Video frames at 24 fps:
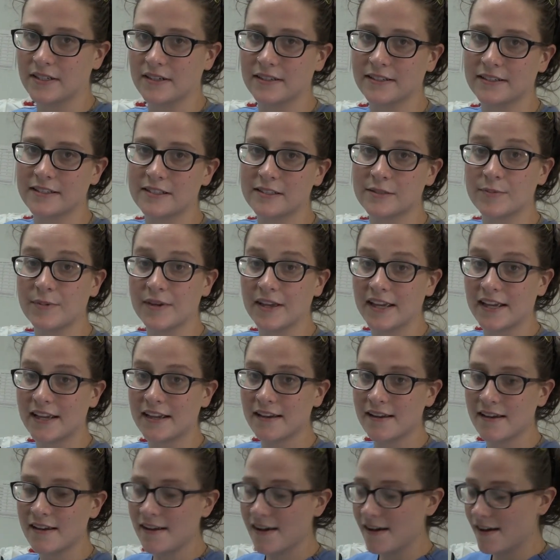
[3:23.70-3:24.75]
on
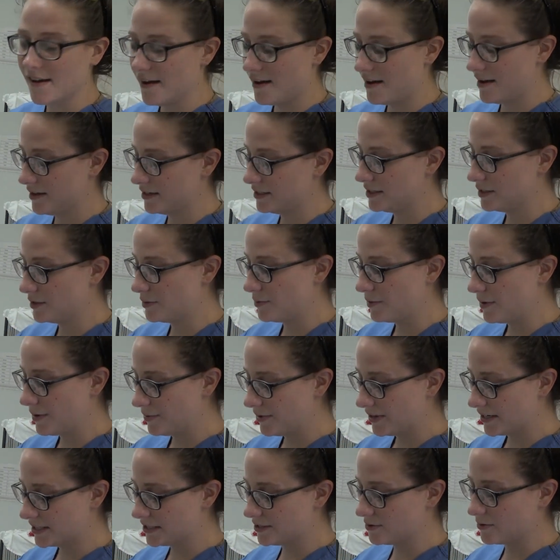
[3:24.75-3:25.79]
display uh, to the
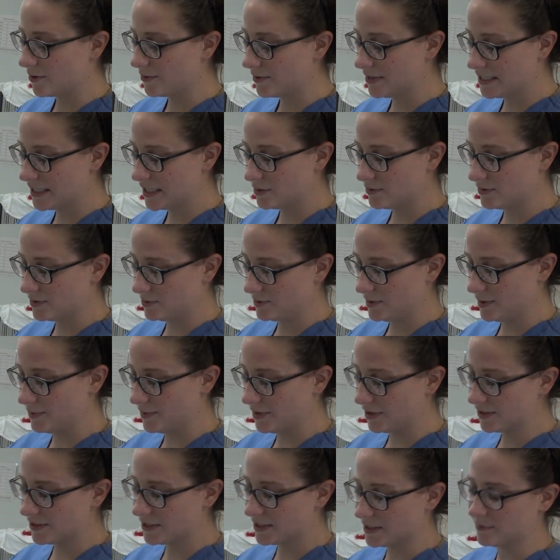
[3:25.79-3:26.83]
public. So what we did was we
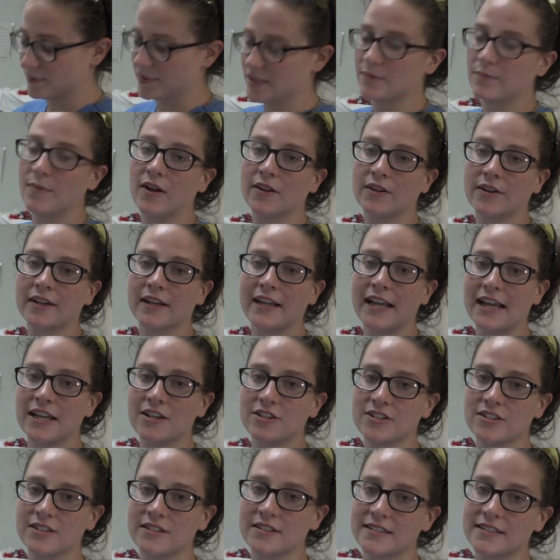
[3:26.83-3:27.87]
built some smaller
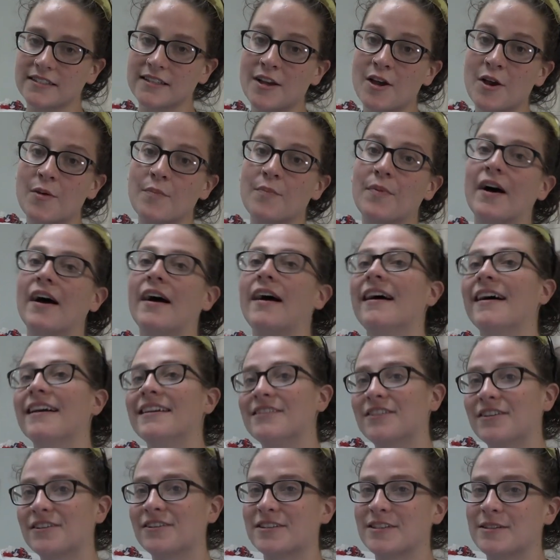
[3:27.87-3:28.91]
cages
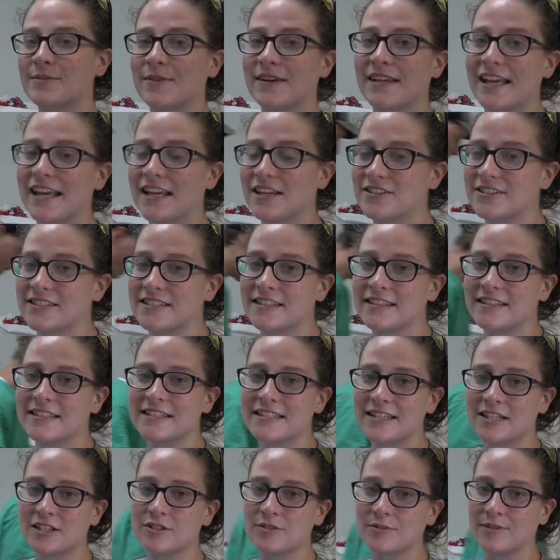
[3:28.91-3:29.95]
behind our display cages at
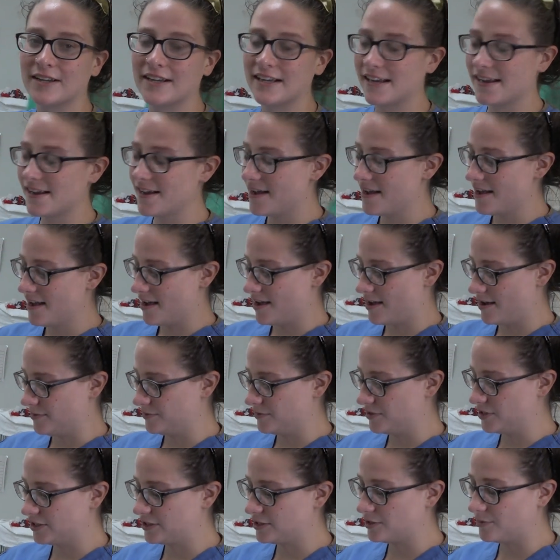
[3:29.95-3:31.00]
the sanctuary,
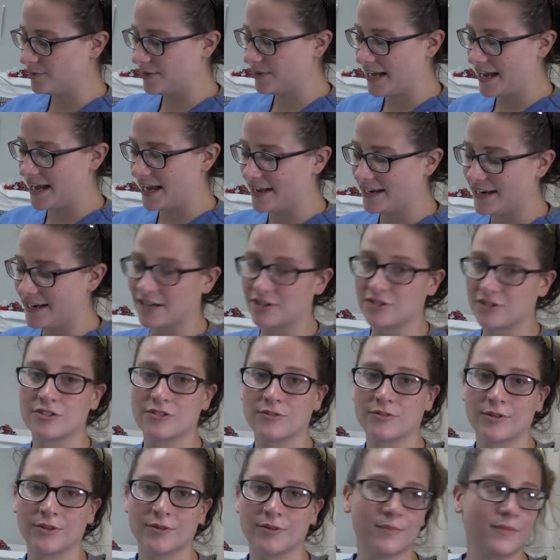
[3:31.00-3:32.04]
um, just so we had
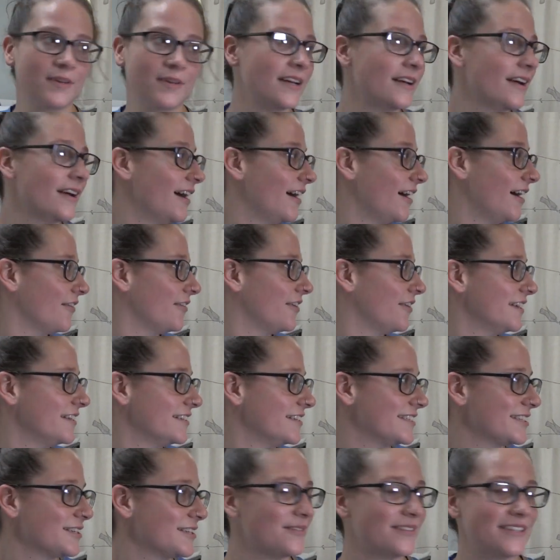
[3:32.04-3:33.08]
extra room.
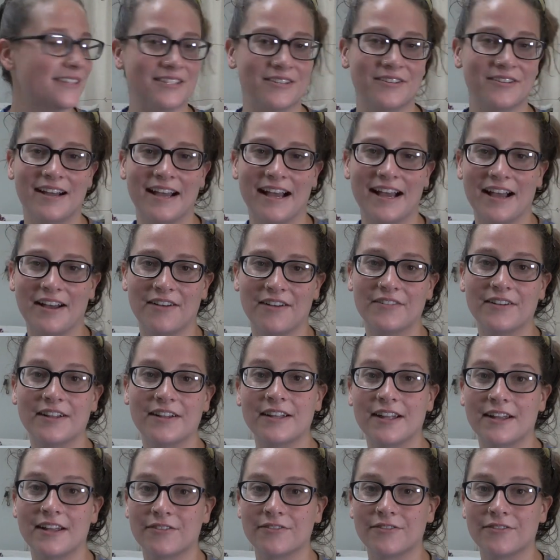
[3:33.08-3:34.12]
Obviously we don't have
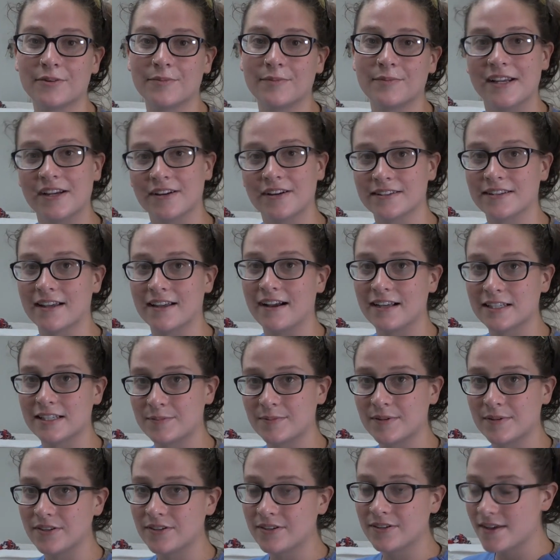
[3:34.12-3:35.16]
a lot of room here at the
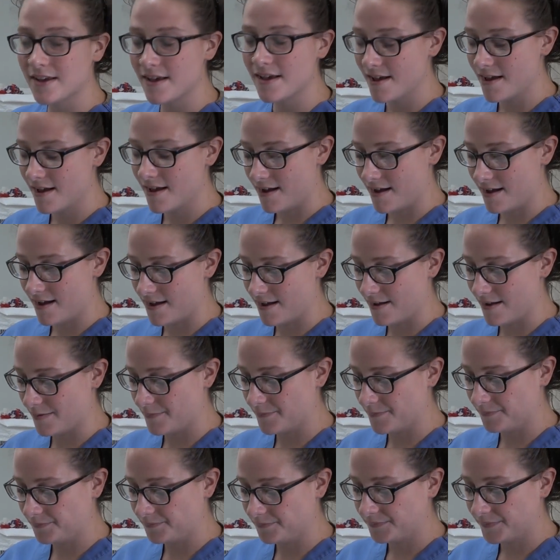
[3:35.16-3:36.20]
hospital.
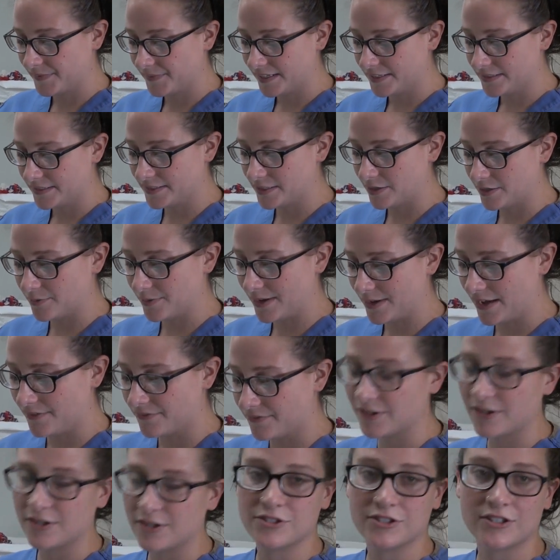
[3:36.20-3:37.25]
Um, So we
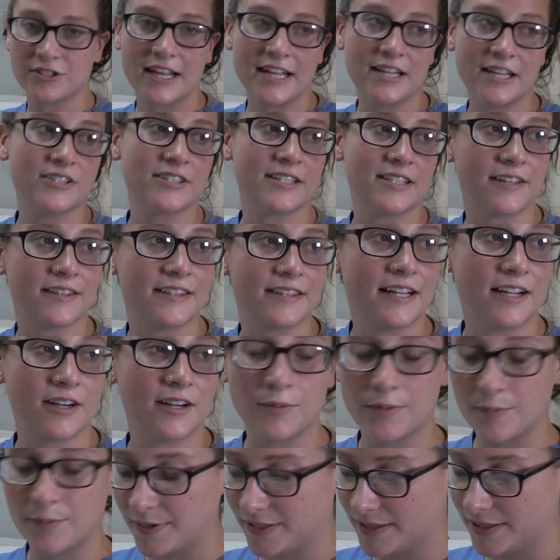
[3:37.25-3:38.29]
have the larger cages out there.
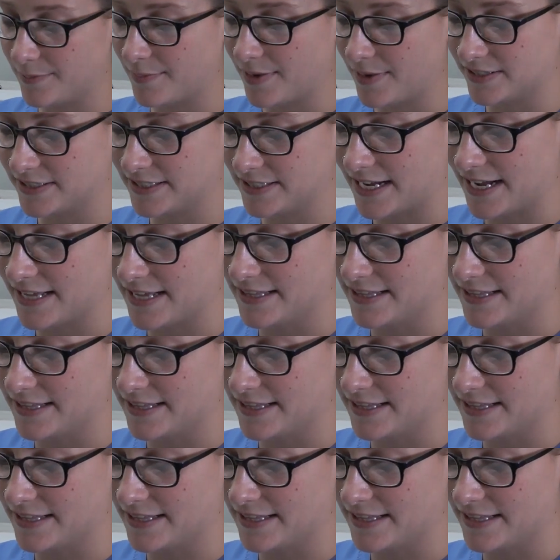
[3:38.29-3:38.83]
We'll put them outside,